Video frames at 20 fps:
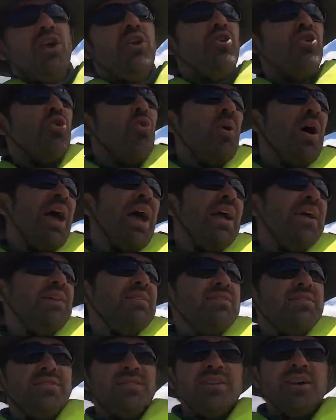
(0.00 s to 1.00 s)
new way.
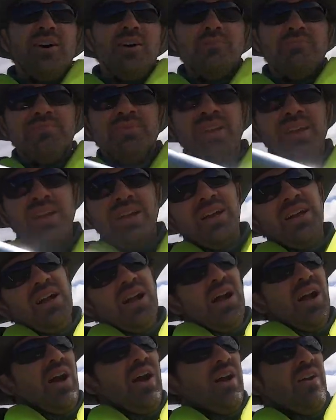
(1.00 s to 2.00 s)
So
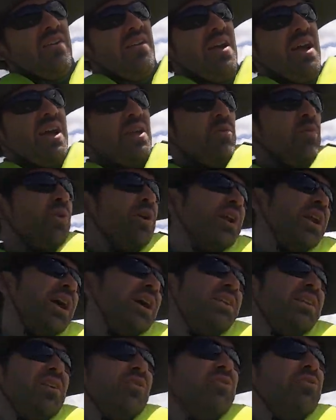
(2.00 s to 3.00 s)
all right, we're gonna
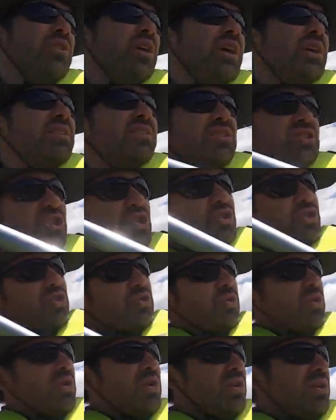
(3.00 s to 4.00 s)
head to other lakes as
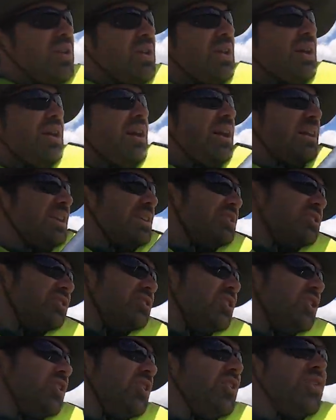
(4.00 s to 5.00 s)
usual. I like to
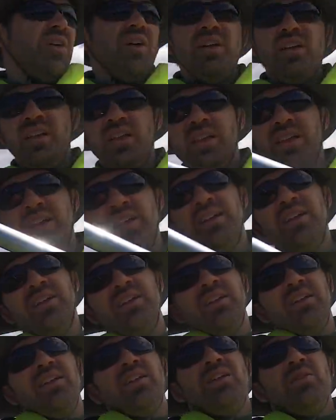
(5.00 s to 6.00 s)
start on the
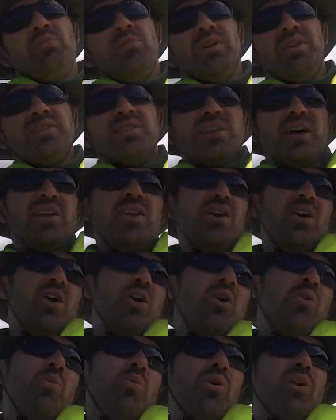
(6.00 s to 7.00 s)
places I
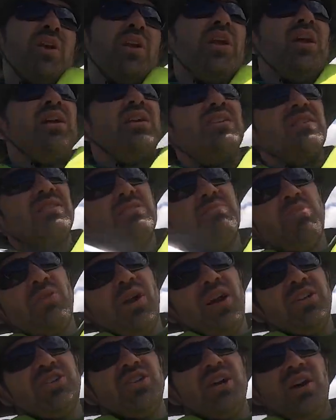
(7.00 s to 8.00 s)
know, and we're gonna
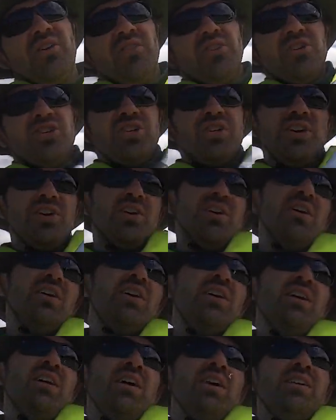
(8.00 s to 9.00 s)
branch out this year.
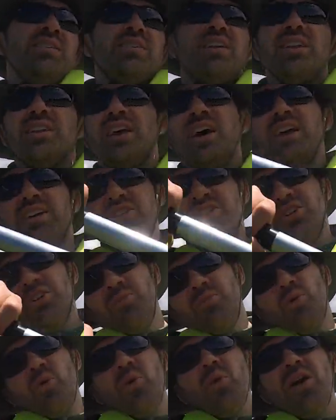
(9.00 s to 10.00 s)
Said it last
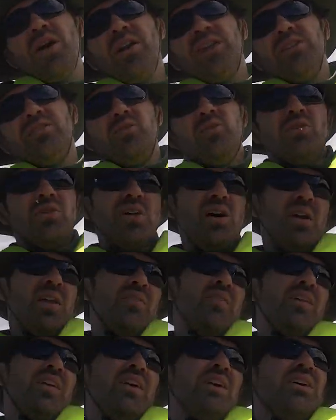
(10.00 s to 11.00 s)
year, but we ran into a lot
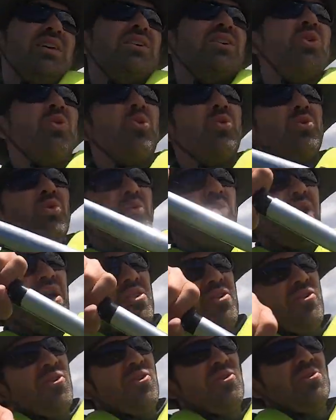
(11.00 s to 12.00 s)
of the colder
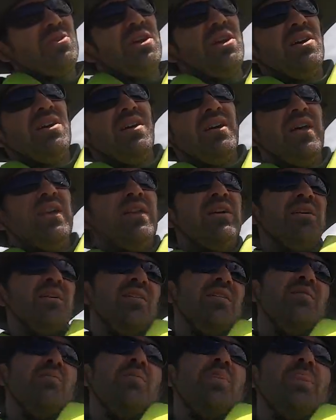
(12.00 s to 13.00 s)
weather early on,
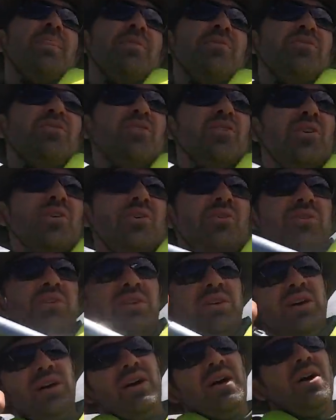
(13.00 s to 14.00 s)
and so
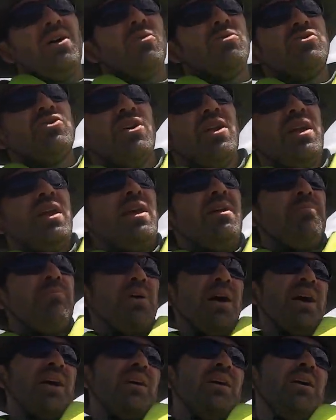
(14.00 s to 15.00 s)
we'll try to hit
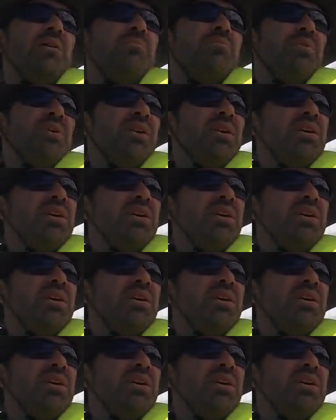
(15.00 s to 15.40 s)
back up